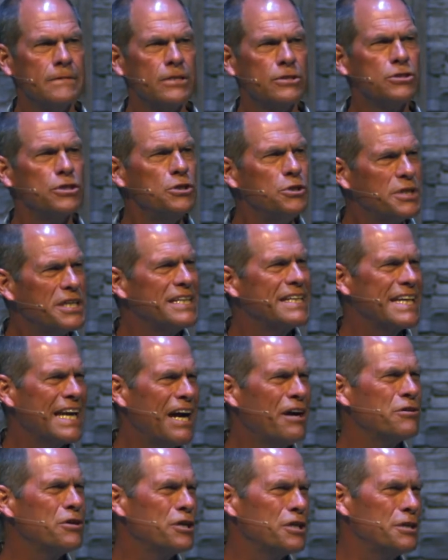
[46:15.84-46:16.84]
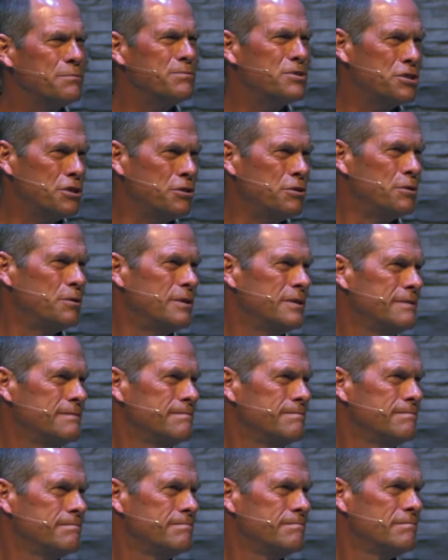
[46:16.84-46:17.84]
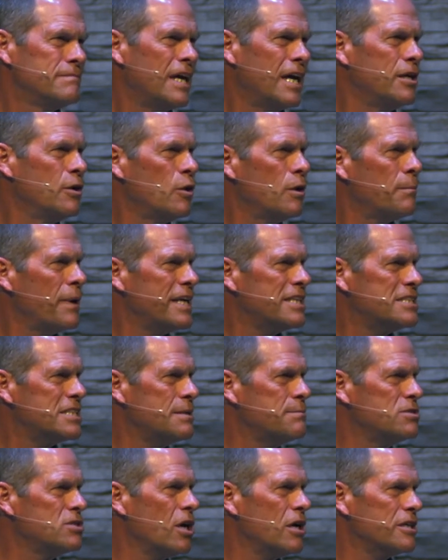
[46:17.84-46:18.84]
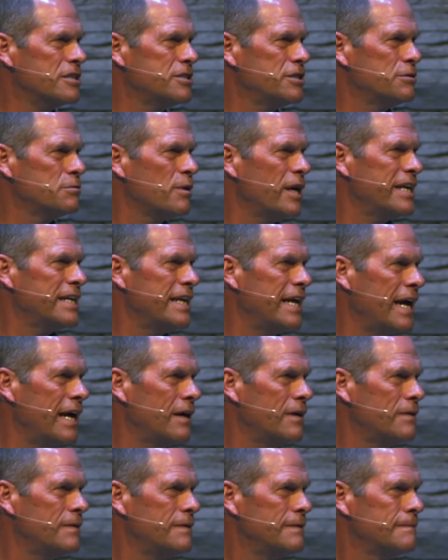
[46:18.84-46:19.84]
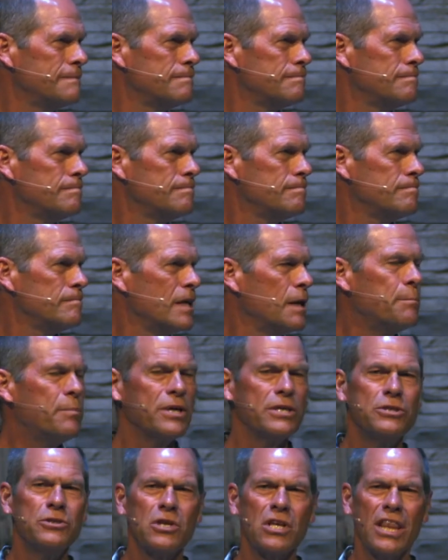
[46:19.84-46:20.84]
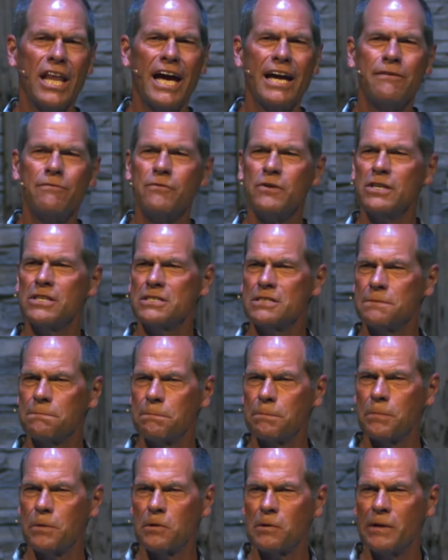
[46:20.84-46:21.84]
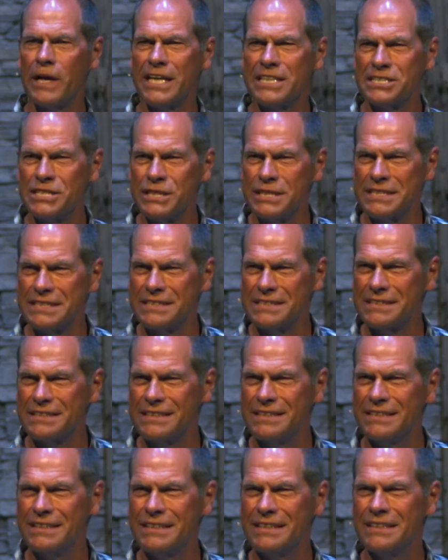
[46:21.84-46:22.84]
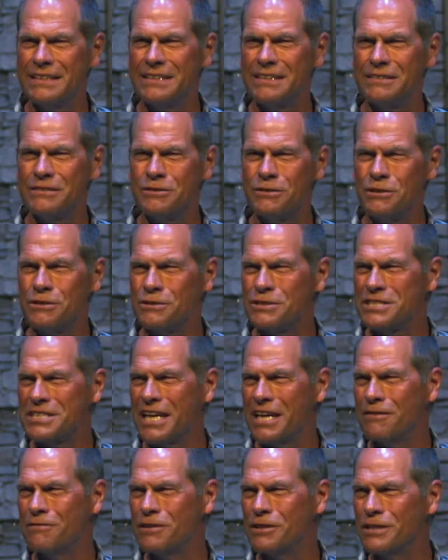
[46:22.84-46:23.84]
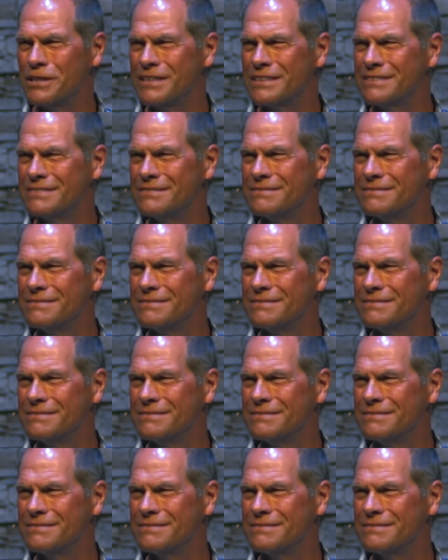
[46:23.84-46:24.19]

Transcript: So you can count on him too. I know it might seem dark to you right now, but your life is precious to your Savior.